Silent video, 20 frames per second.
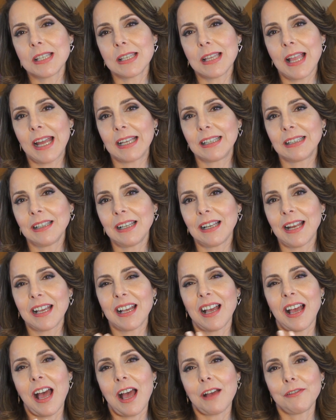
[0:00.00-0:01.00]
slightly,
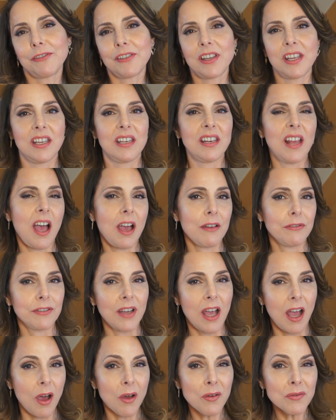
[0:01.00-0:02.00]
like half in, half
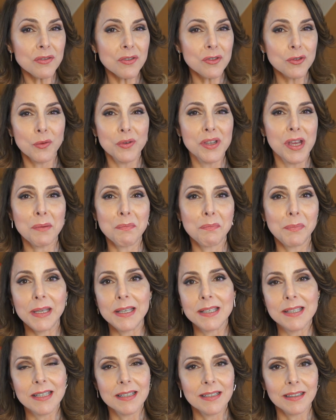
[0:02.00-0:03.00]
out, so we are
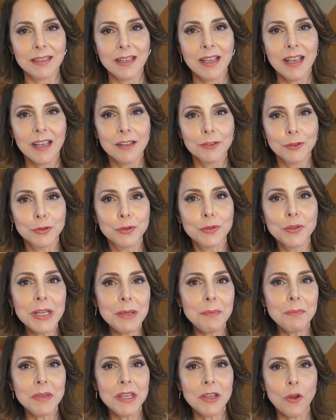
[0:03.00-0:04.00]
basically
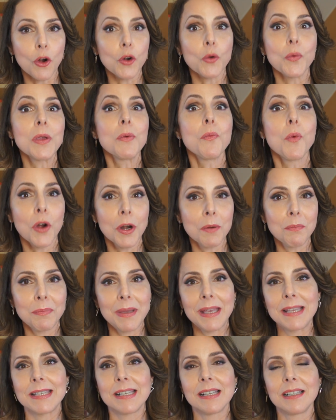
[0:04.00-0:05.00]
dreaming, or we were
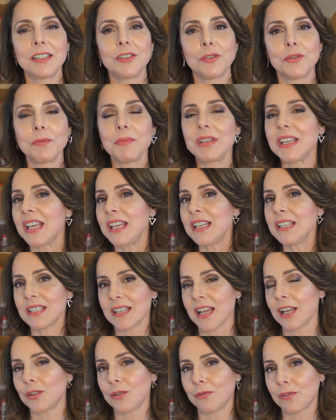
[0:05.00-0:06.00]
basically dreaming
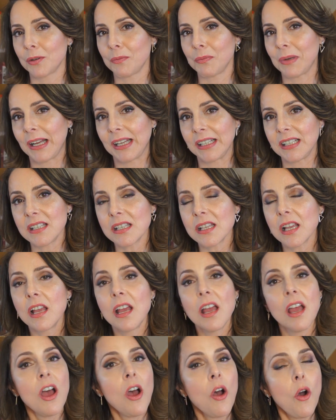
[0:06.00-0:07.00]
inside of our bodies.
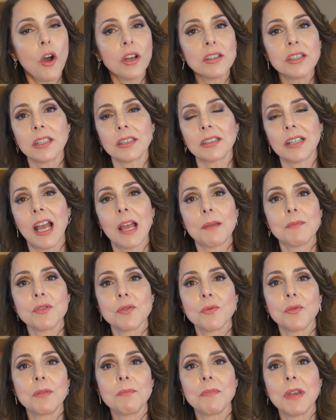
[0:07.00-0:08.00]
Other
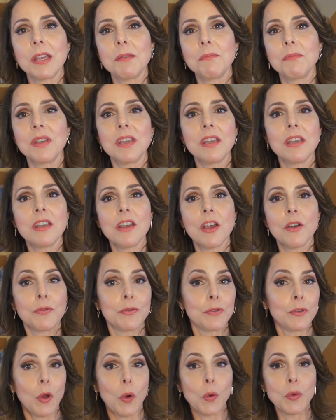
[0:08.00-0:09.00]
times we may be
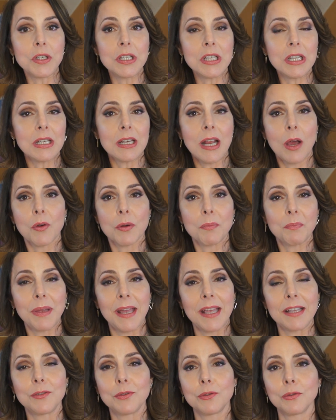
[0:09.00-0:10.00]
floating in our
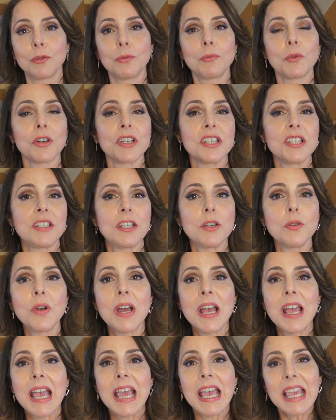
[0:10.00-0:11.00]
bedroom or still
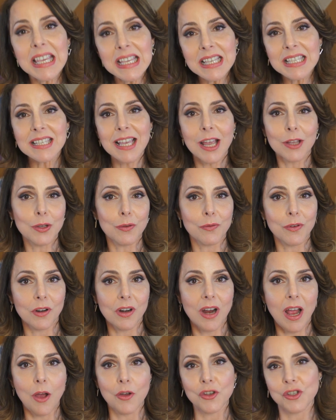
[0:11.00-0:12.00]
inside of
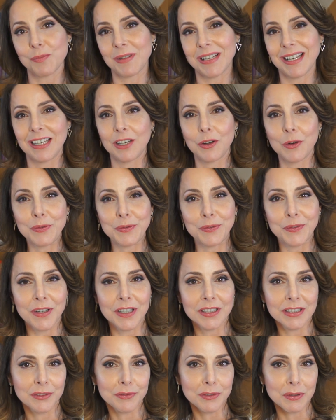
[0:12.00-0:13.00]
our house, but a little
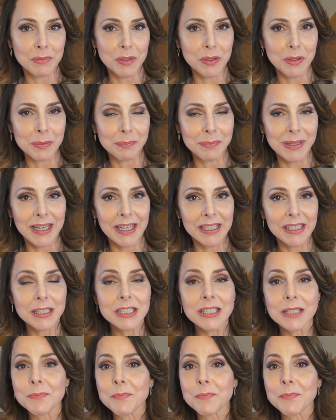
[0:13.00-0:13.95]
further from our body.